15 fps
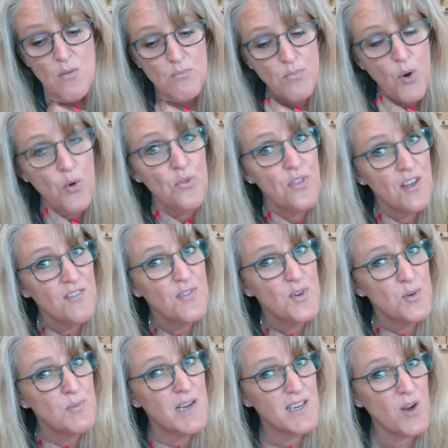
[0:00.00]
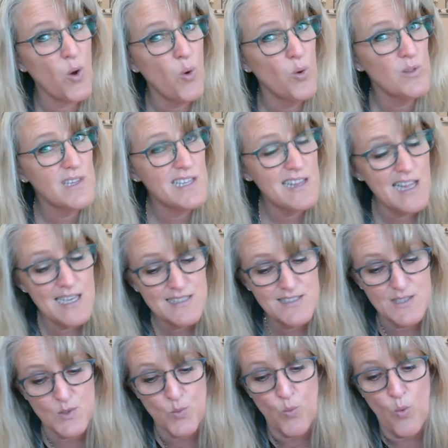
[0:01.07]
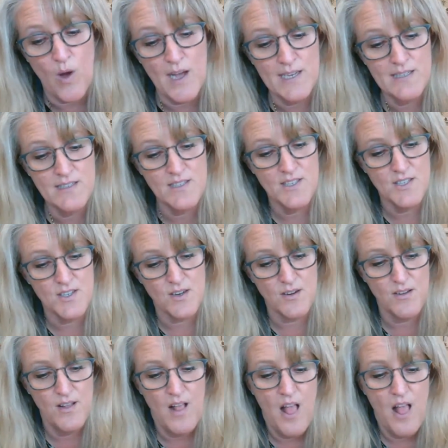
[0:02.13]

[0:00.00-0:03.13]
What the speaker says: both of whom had only lasted 1 year.